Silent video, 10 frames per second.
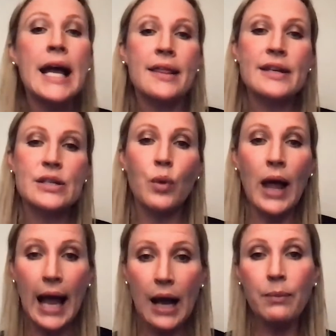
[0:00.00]
This will
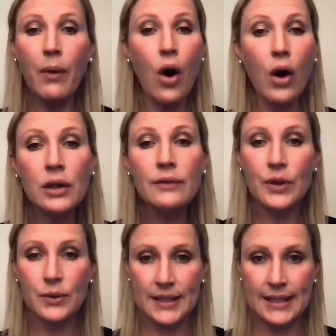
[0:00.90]
help all of
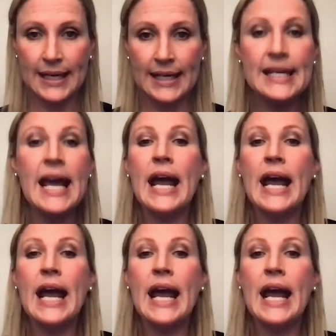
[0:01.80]
those things.